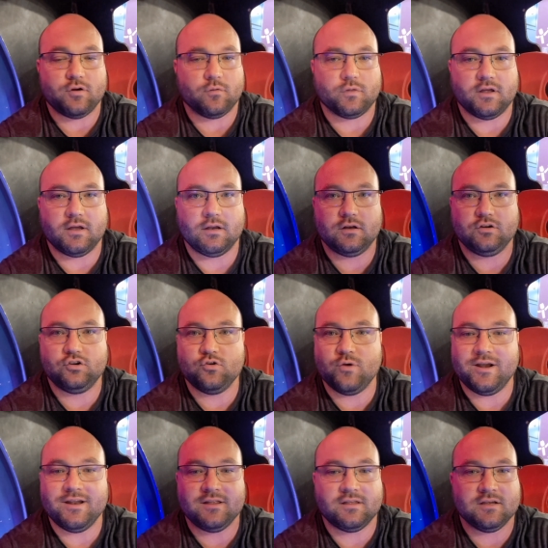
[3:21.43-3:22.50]
Don't
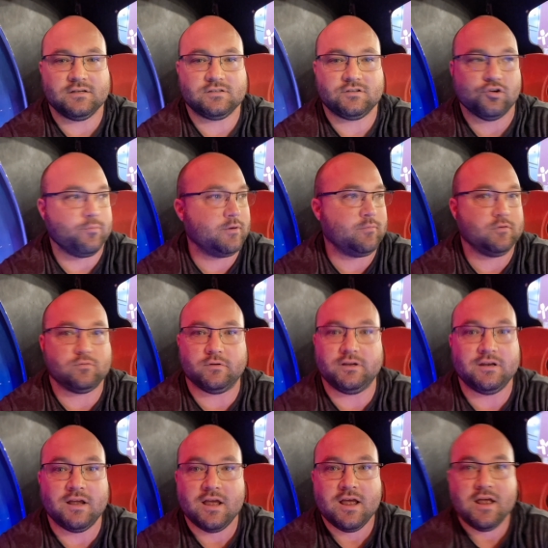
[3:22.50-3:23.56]
do anything stupid
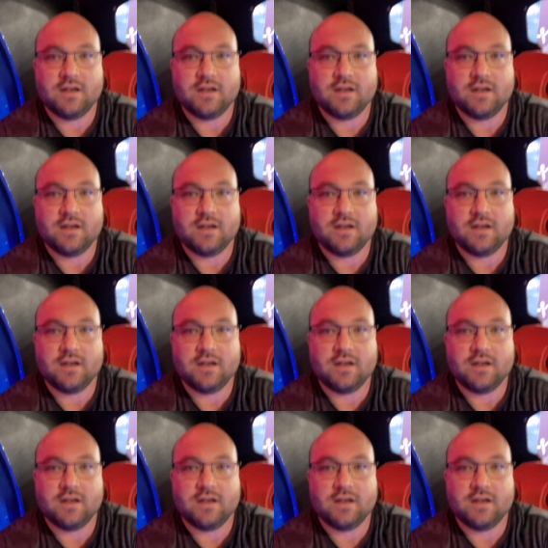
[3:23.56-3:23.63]
between